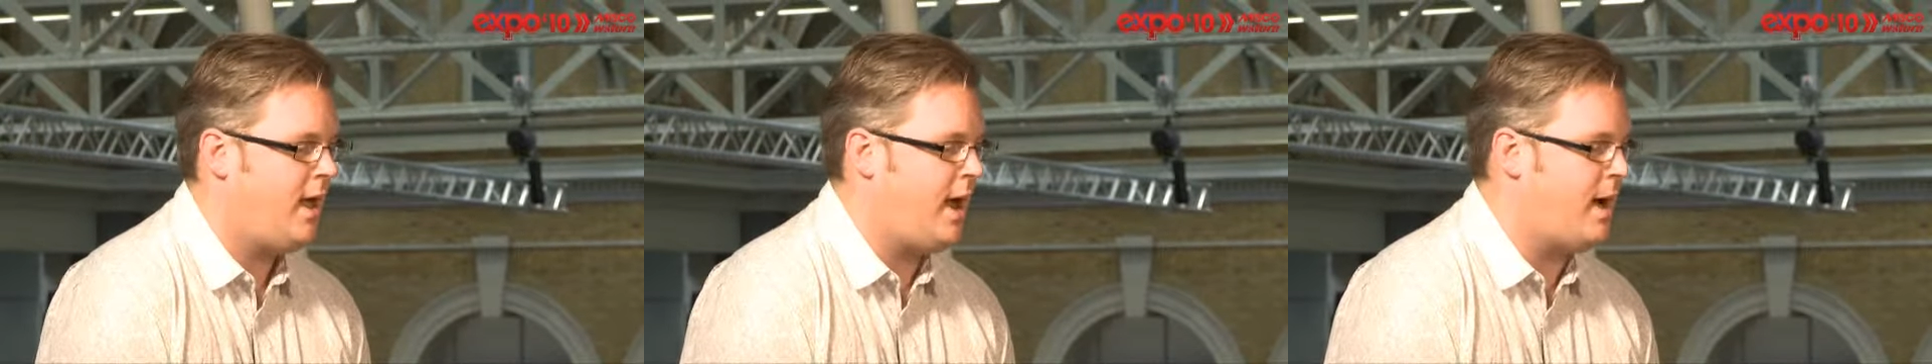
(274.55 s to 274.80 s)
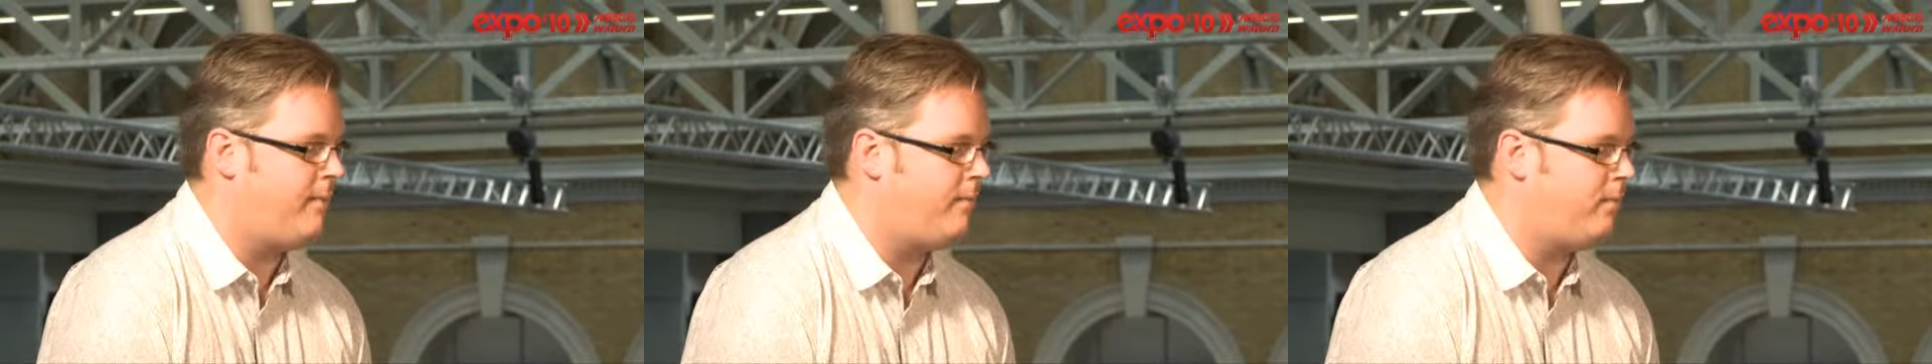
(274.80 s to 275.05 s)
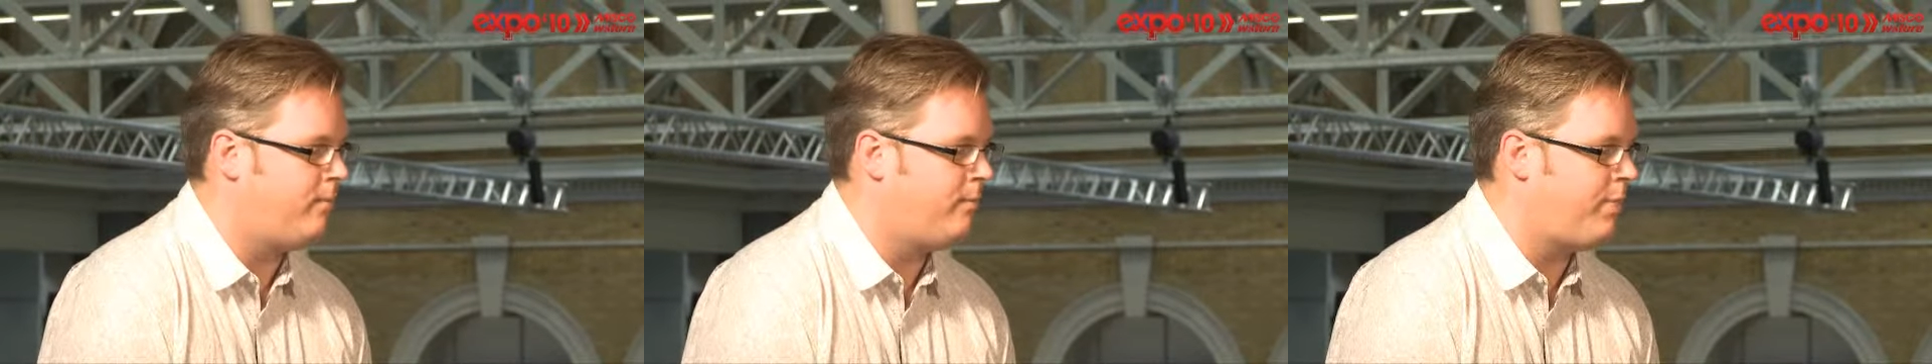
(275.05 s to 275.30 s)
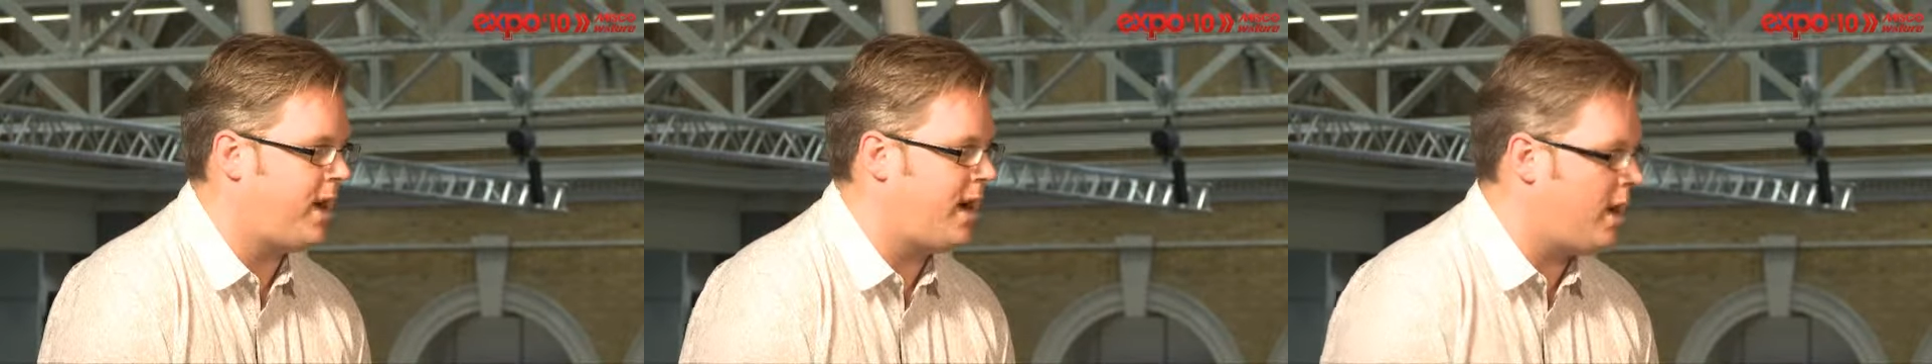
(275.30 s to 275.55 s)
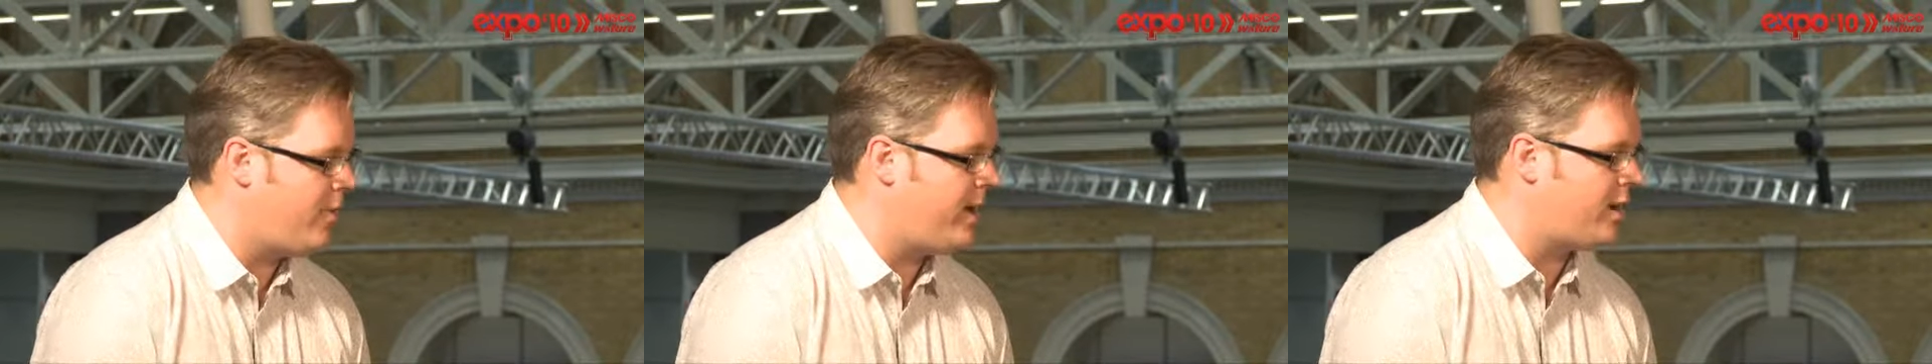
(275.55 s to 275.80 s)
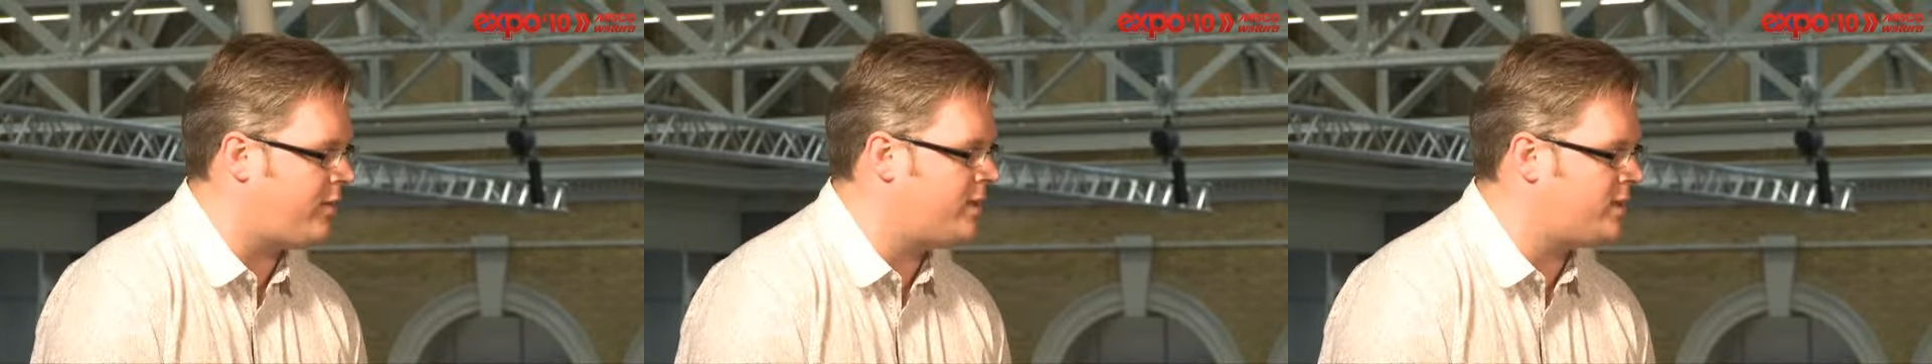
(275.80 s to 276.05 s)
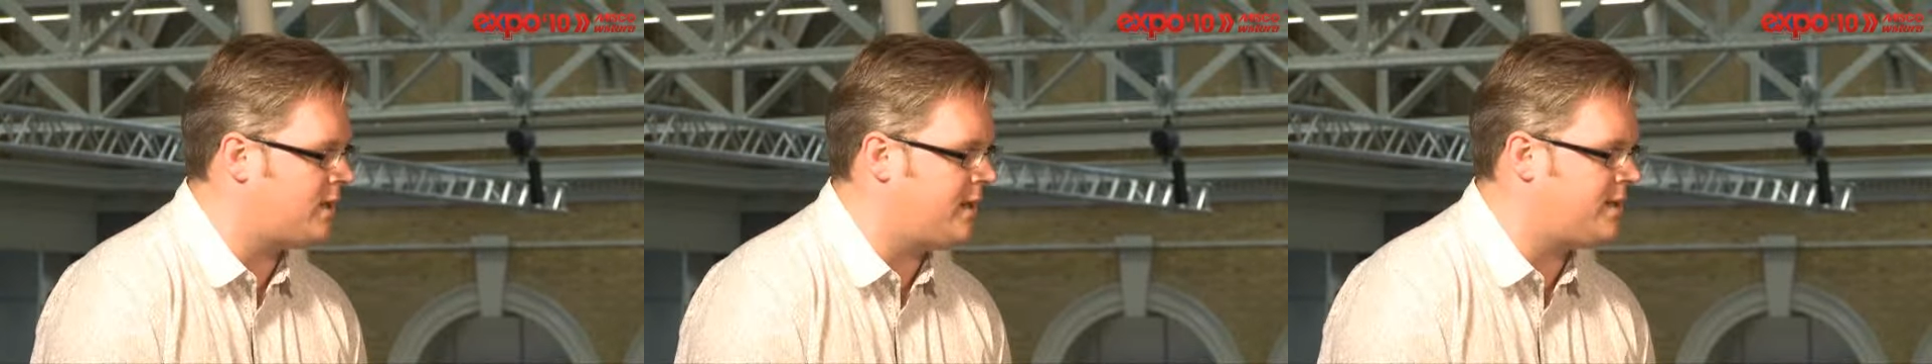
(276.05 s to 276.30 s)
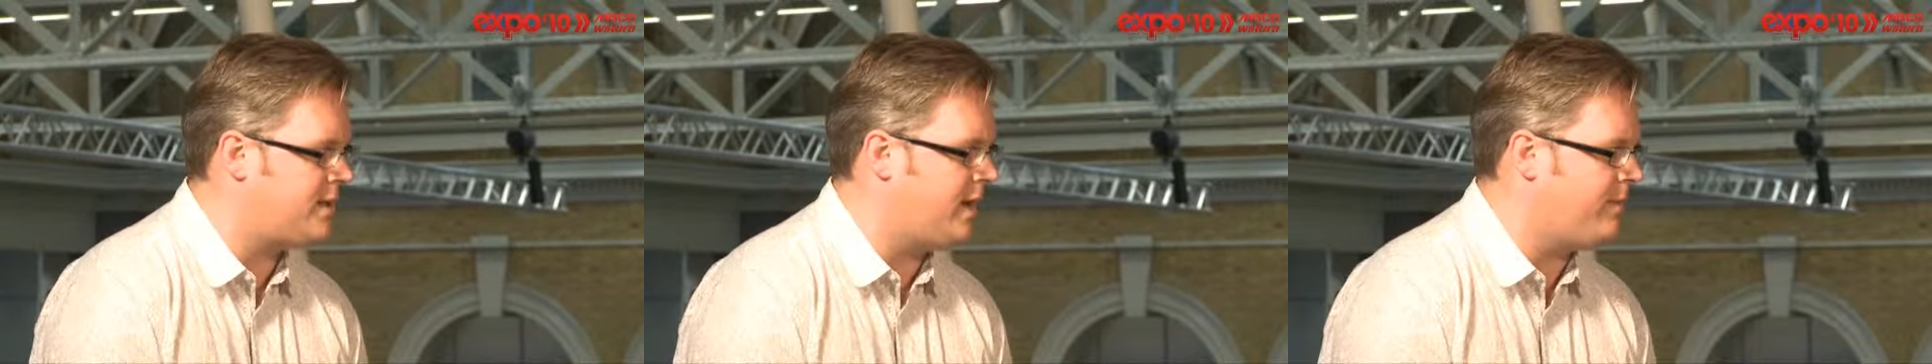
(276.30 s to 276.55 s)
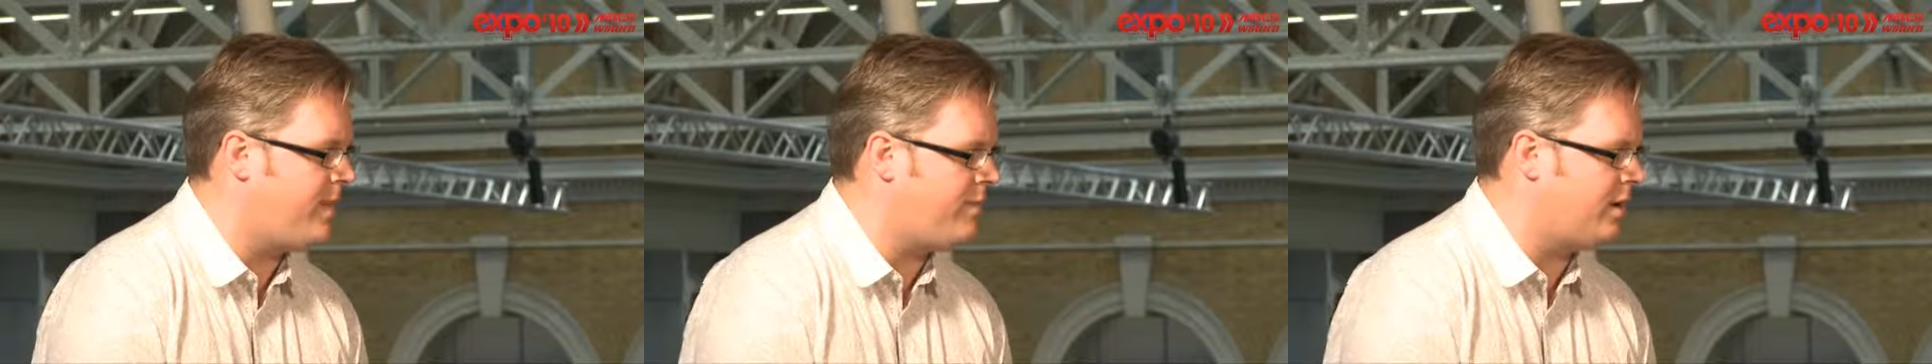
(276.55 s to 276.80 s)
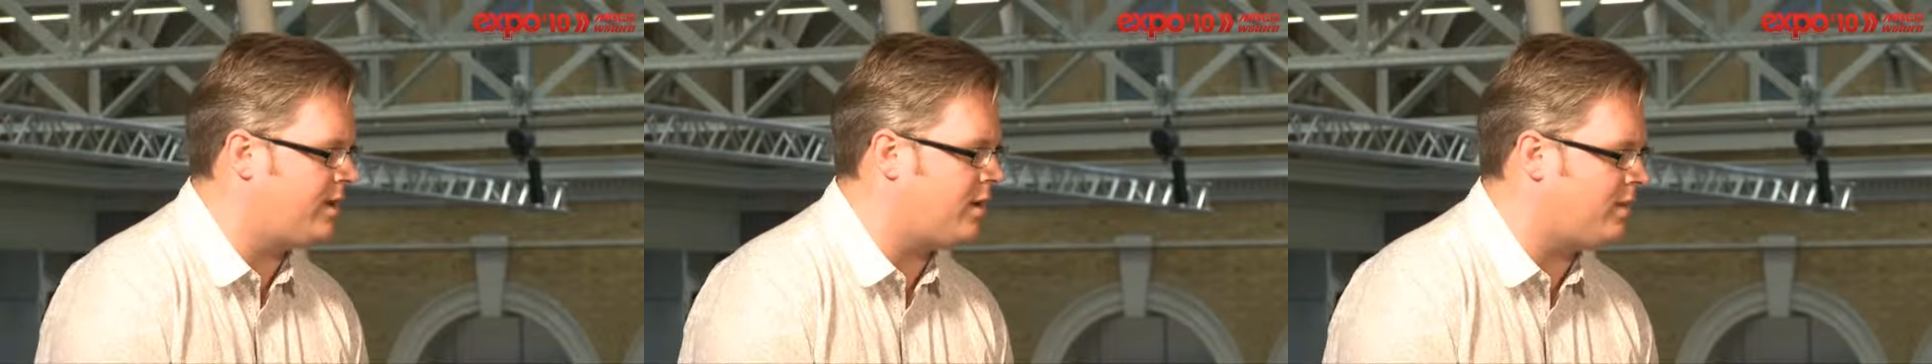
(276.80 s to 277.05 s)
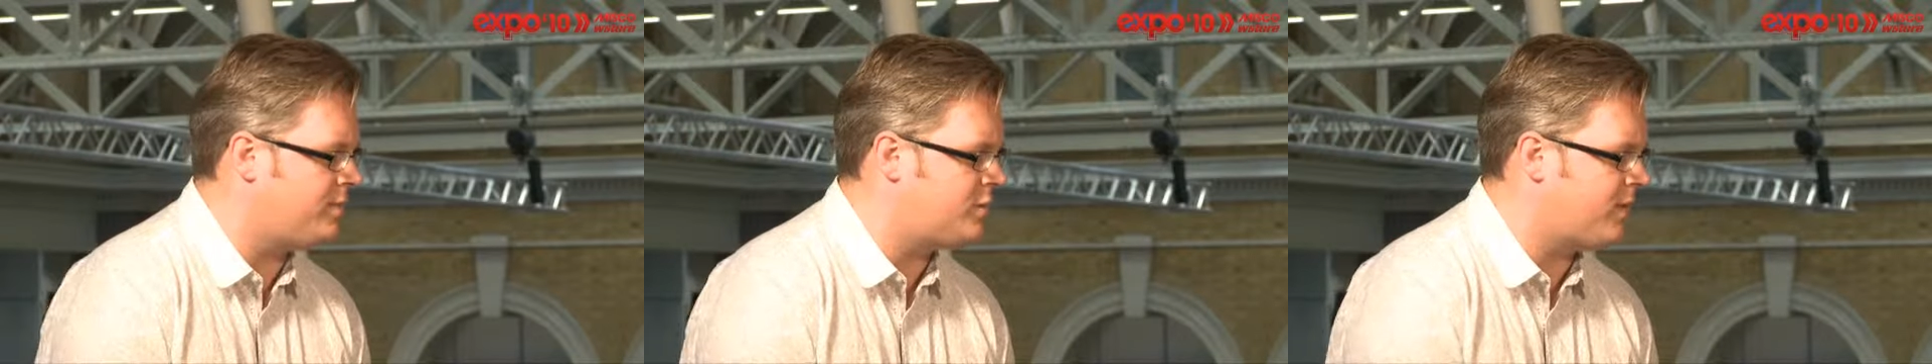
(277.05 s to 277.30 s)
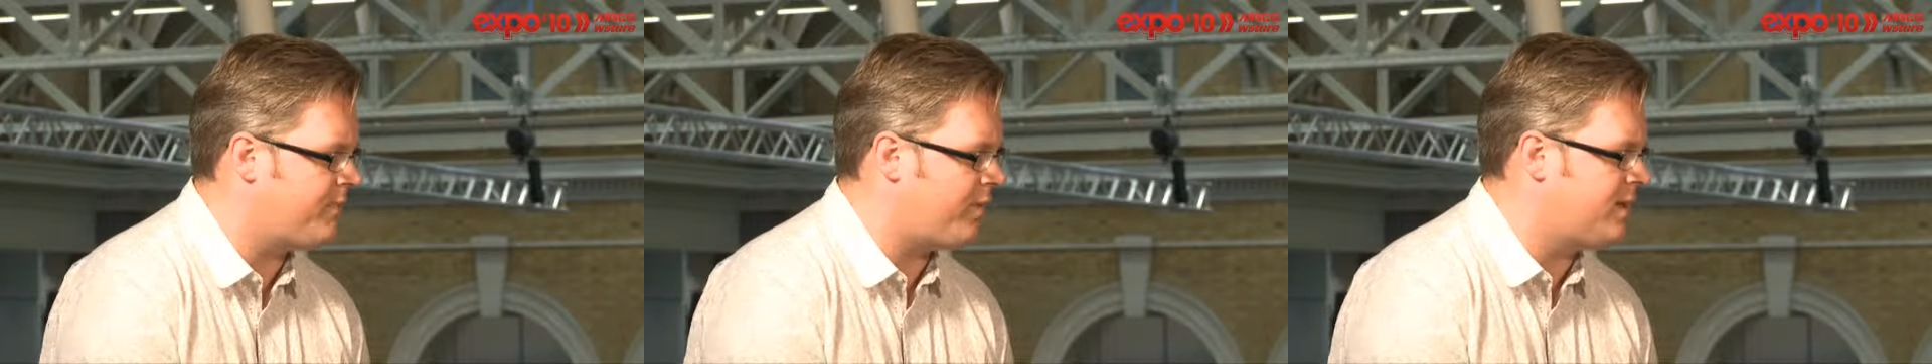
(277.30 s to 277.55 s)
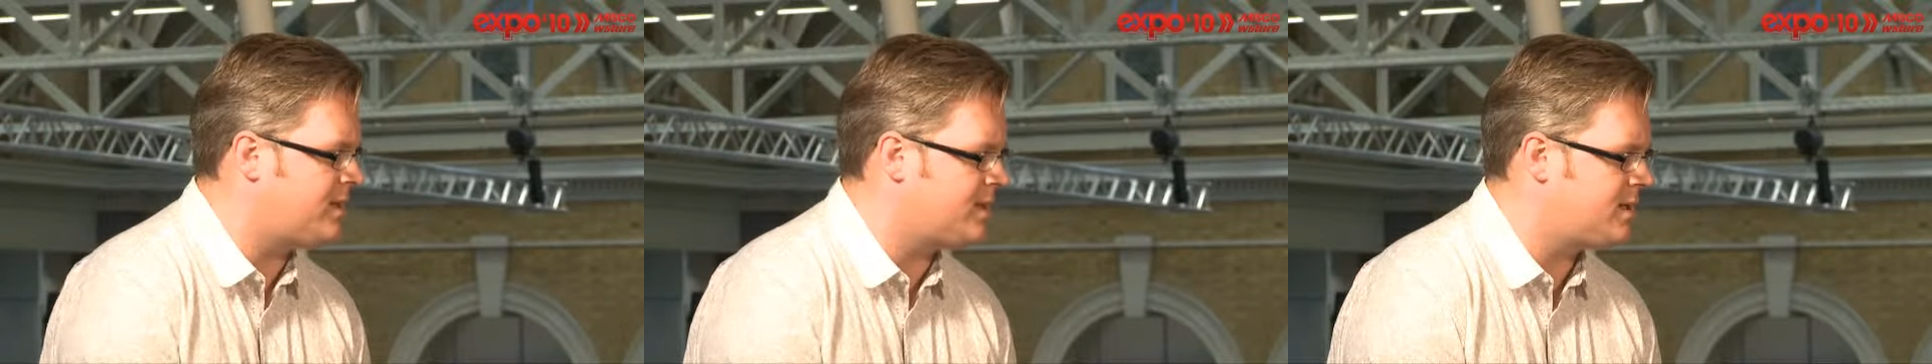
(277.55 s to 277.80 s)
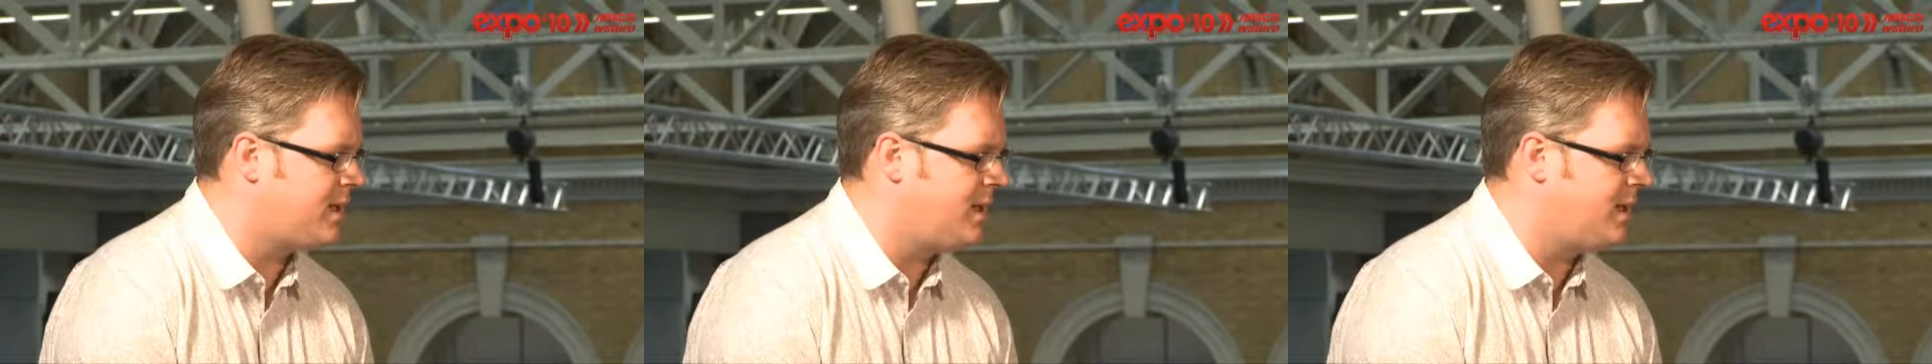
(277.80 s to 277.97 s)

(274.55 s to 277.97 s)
But are we increasingly seeing people adopt with printers